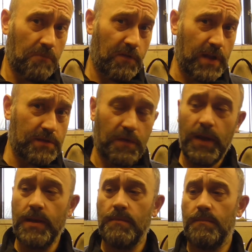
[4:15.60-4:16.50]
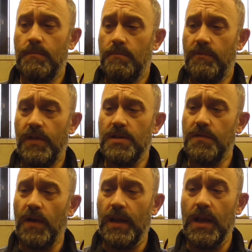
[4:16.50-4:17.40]
Feels fine.
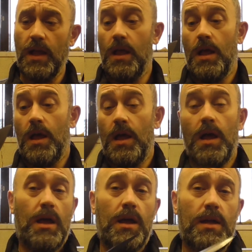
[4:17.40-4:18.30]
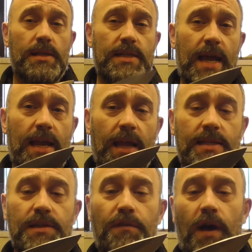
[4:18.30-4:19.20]

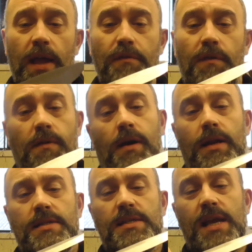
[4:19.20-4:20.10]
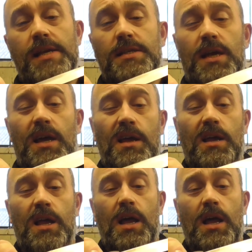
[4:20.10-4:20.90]
£10.95, and I'd say it's a